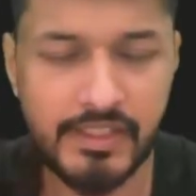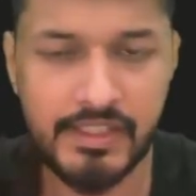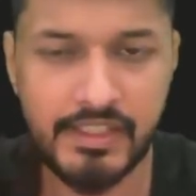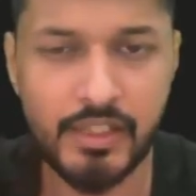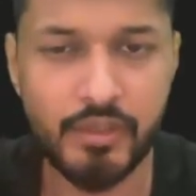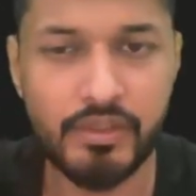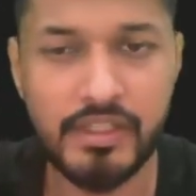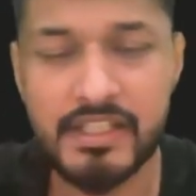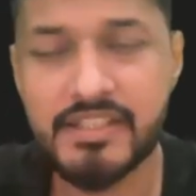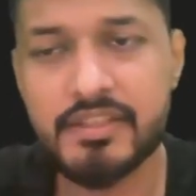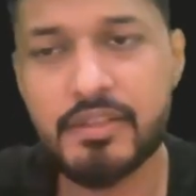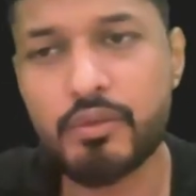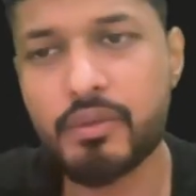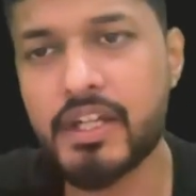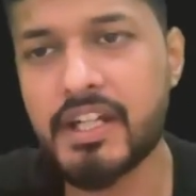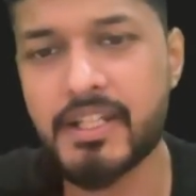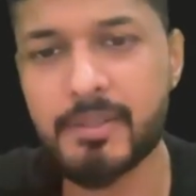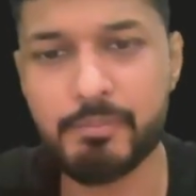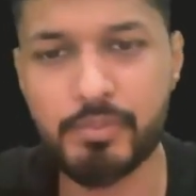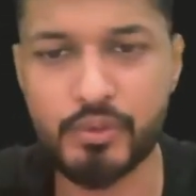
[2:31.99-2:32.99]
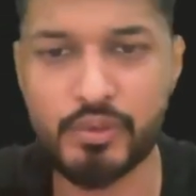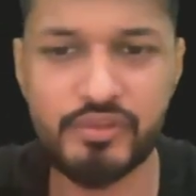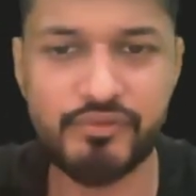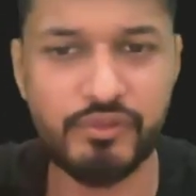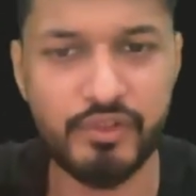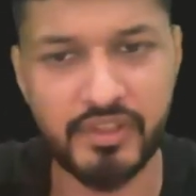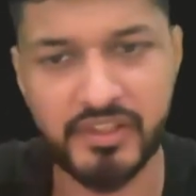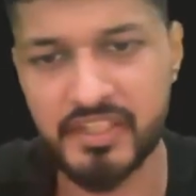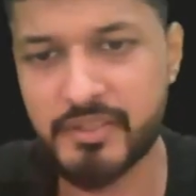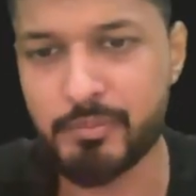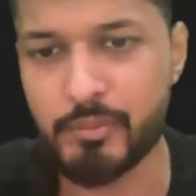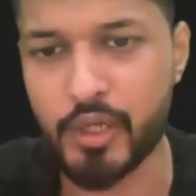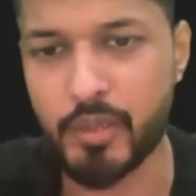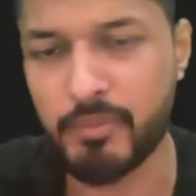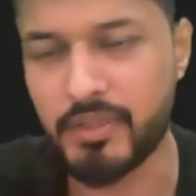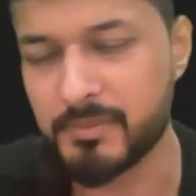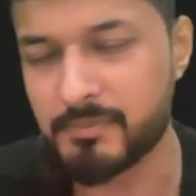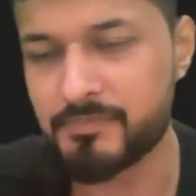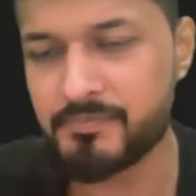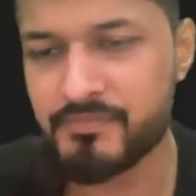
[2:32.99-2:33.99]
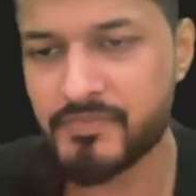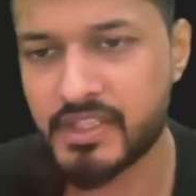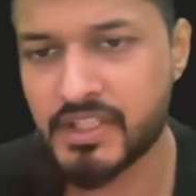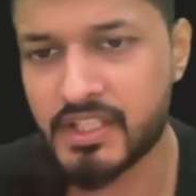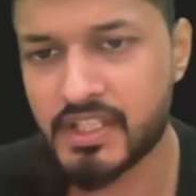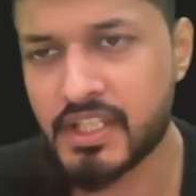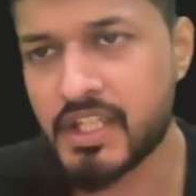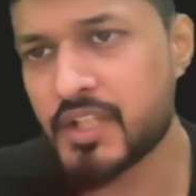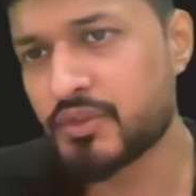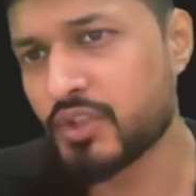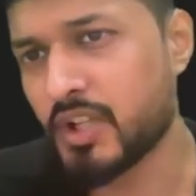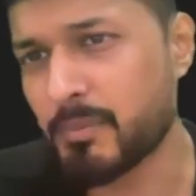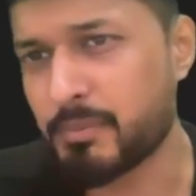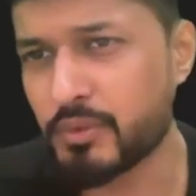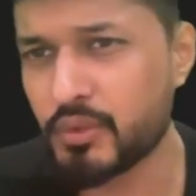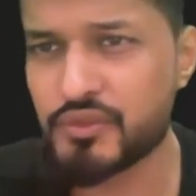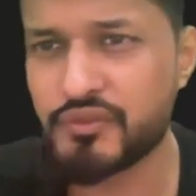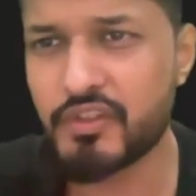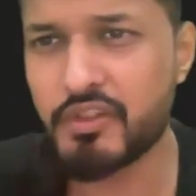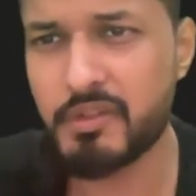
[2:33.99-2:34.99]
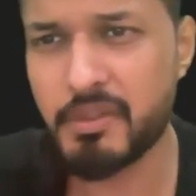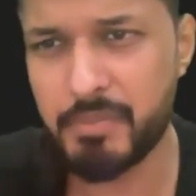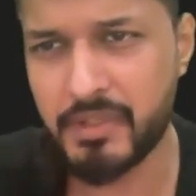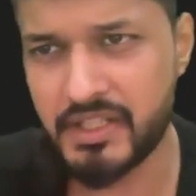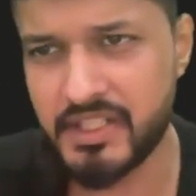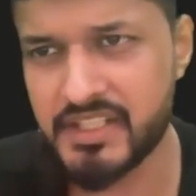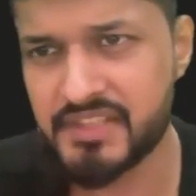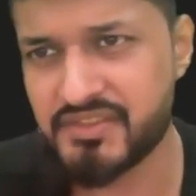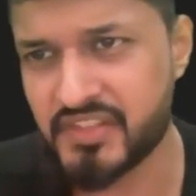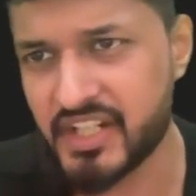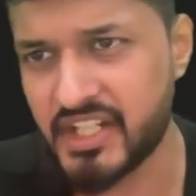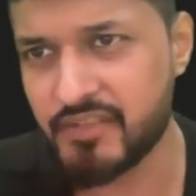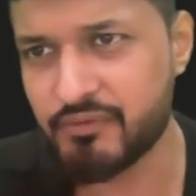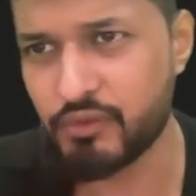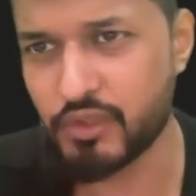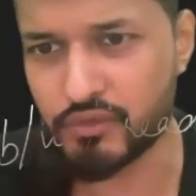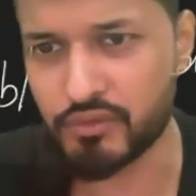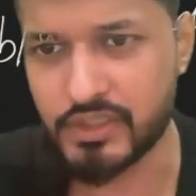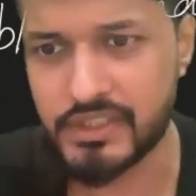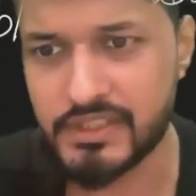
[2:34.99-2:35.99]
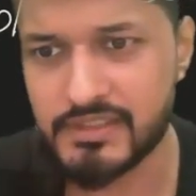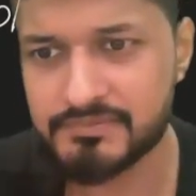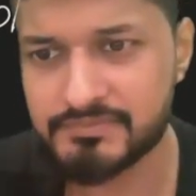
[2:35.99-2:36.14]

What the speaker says: Now let's look at approach for this problem. So approach will be pretty straightforward.